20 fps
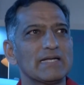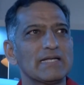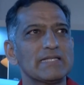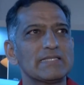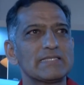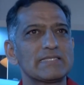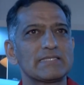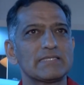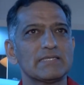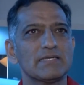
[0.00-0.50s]

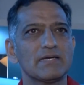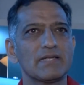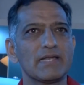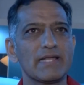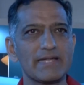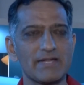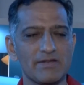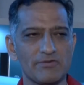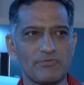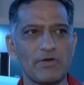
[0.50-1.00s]
It's a
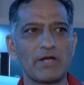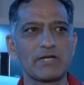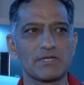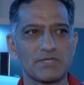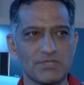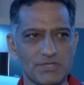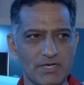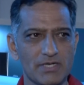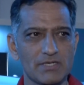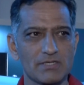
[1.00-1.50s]
lead-in fighter
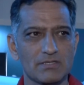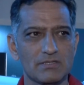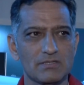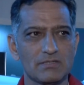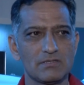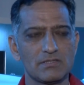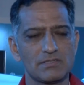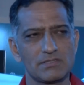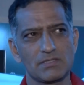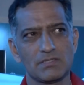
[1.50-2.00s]

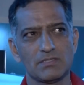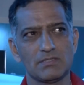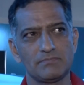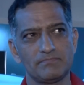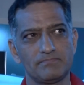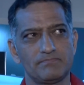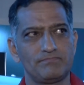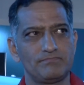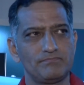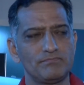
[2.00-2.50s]
trainer. It's a
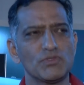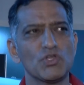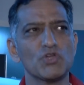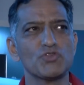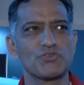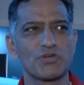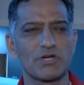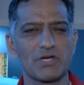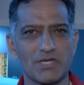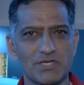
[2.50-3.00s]
new
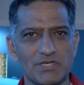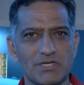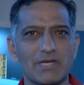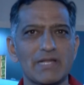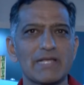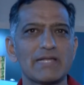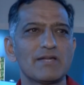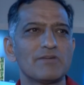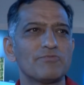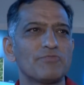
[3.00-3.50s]
generation
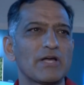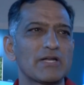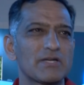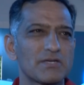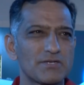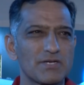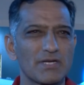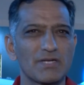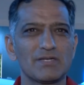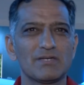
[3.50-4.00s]
lead-in fighter
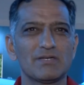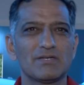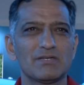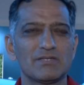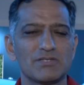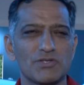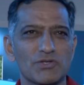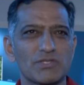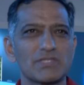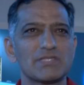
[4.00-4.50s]

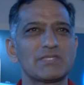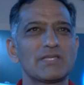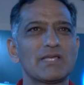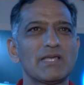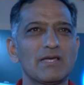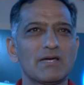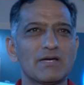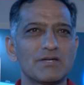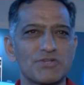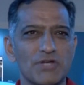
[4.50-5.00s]
trainer. You can
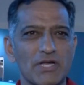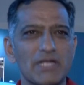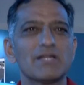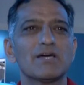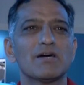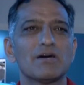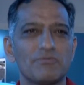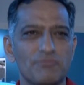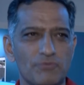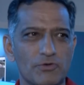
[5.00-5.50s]
say a
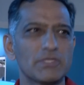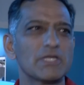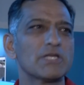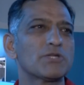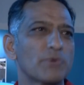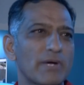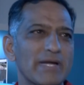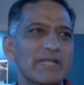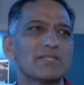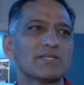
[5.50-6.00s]
trainer for the
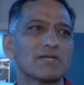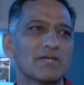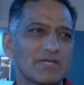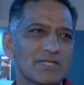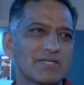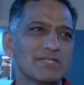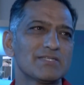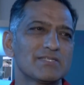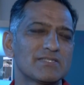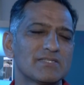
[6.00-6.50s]

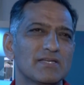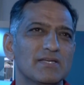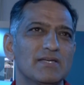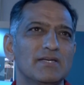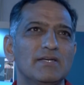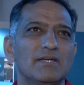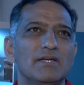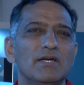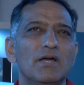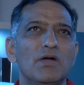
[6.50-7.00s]
2030s.
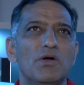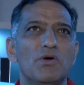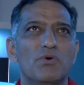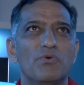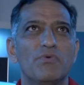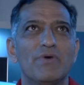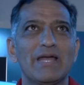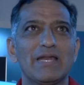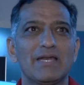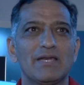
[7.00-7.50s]

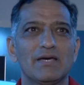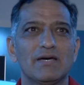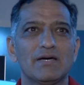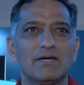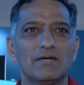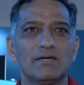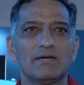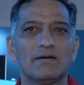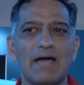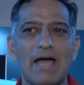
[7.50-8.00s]
When
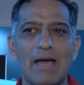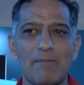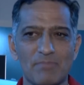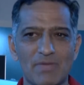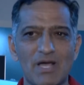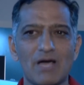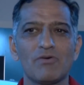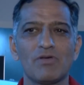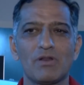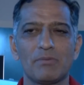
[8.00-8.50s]

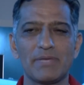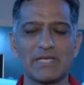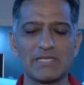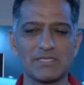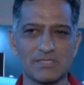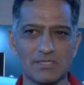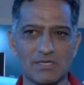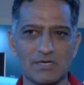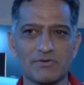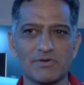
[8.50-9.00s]
AMCA will be in
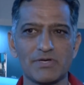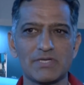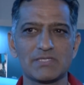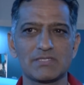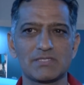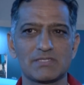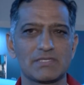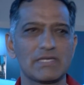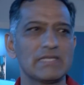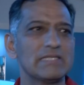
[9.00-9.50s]

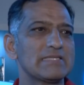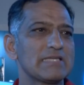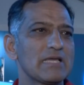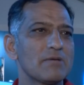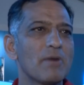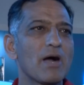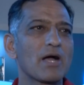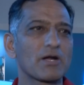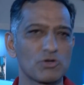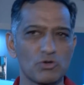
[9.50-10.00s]
service,
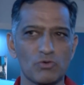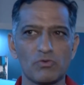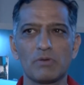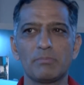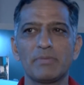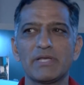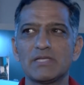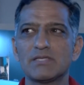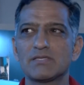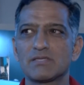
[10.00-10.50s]
LCA Mark II will
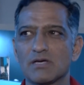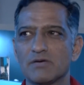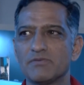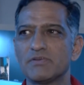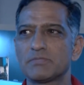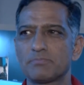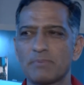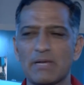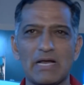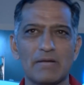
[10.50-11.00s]
be in
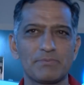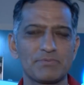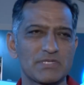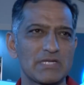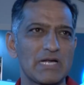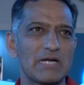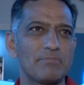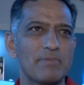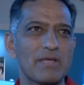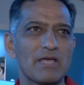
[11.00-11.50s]
service, perhaps
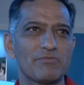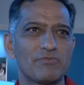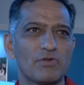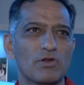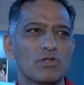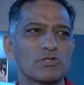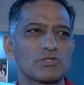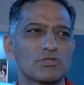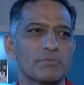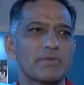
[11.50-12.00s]
TED-BF
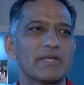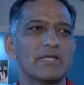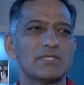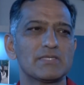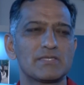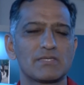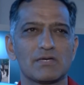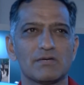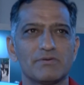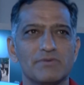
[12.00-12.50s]
will also be in
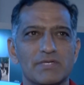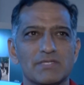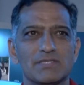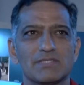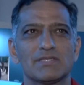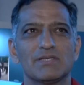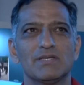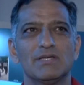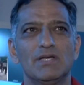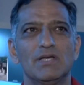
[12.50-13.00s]

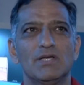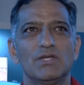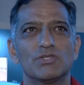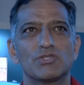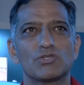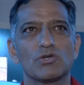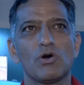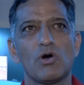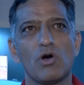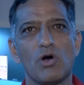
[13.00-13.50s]
service.
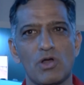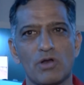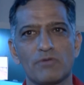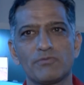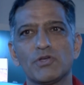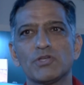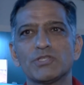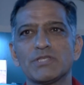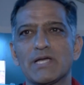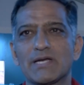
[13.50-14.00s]
So all
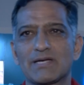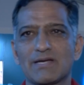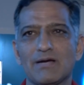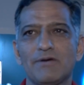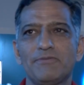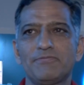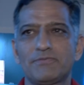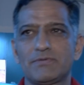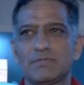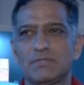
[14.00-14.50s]
of those
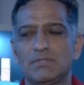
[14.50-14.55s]
aircraft